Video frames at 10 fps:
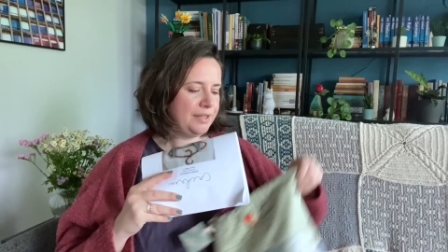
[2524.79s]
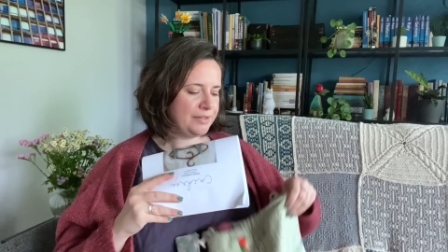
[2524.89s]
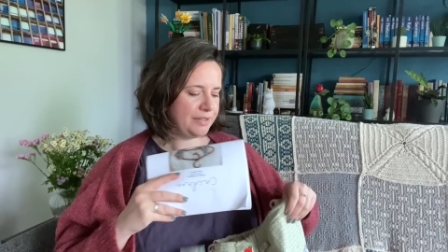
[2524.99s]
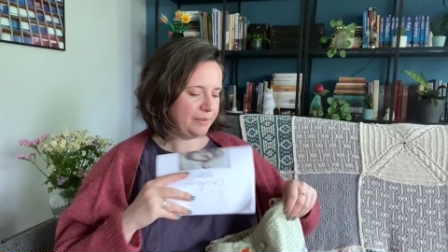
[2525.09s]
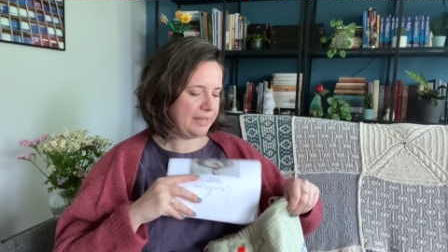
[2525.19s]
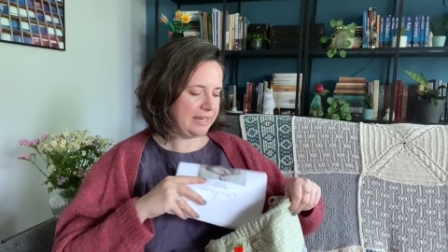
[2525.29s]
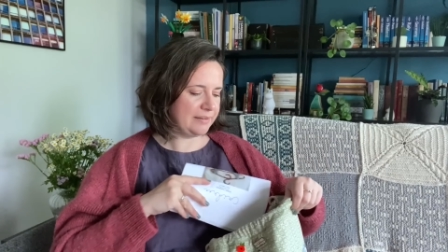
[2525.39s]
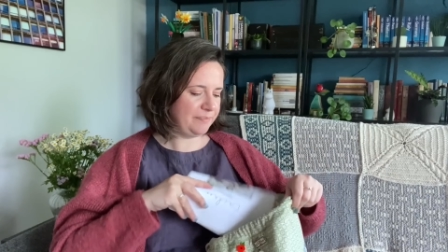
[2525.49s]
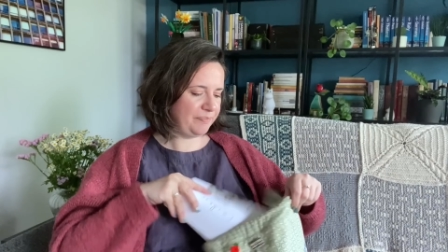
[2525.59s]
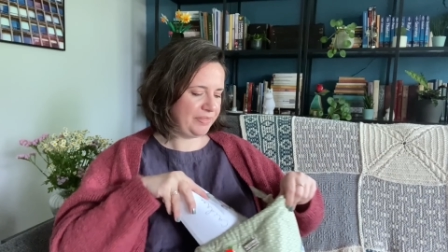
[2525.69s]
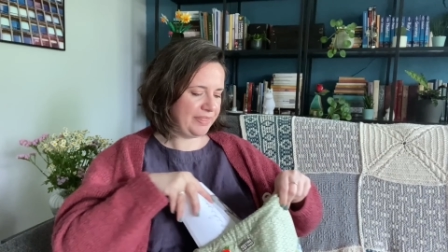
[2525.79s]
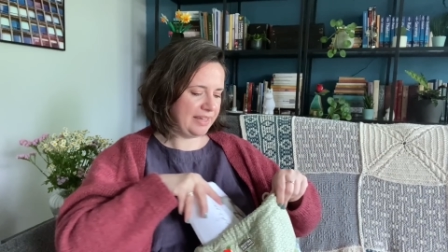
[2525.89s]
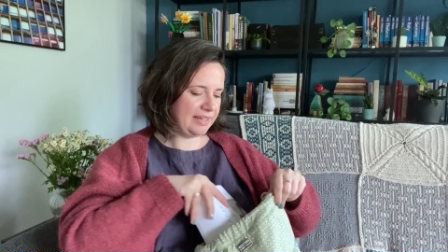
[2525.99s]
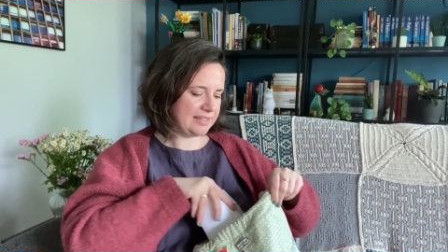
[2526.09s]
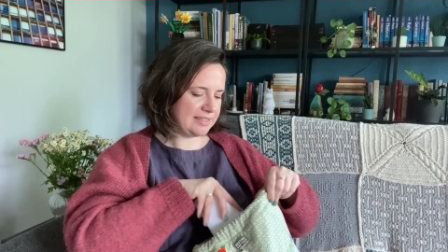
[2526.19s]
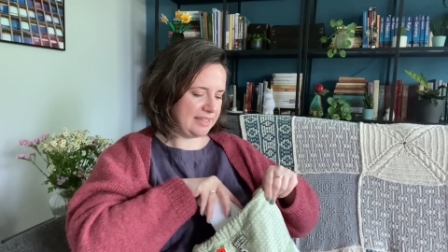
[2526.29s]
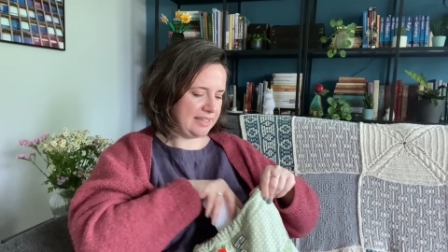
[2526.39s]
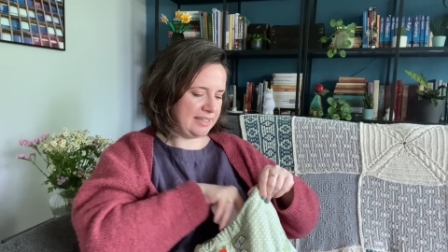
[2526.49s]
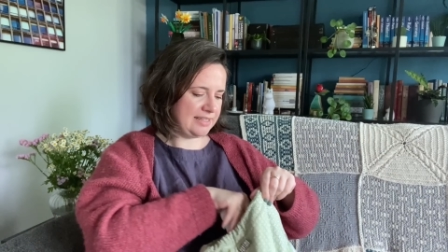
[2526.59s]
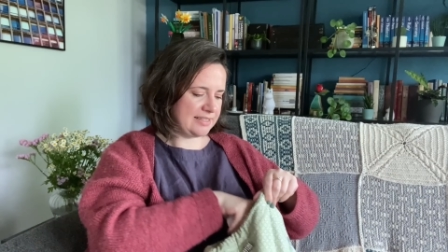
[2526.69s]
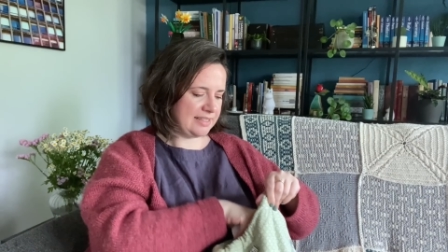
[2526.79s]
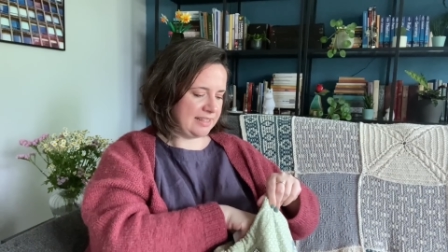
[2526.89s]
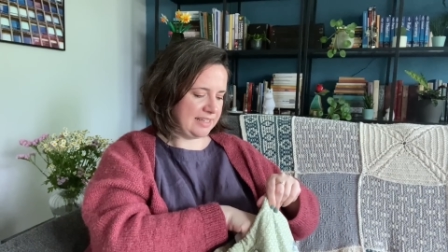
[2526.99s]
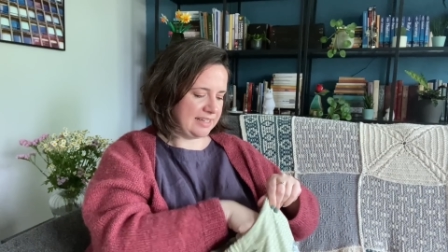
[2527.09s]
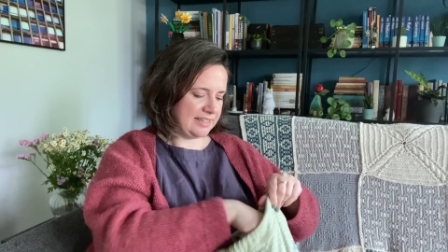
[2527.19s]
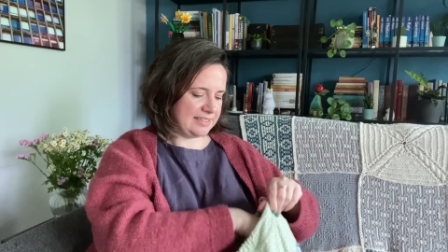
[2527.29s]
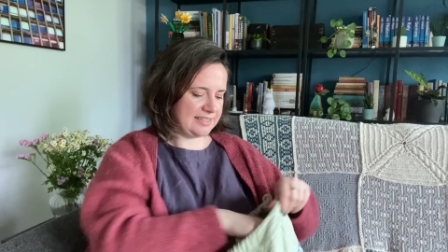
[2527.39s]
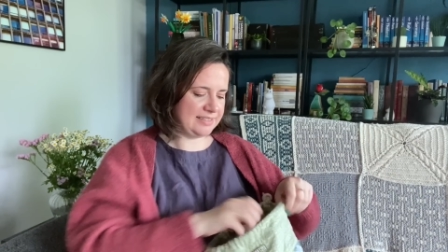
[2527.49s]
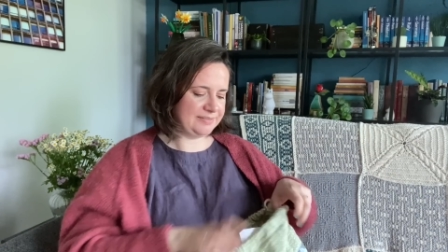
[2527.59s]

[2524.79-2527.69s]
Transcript: So yeah, that is that.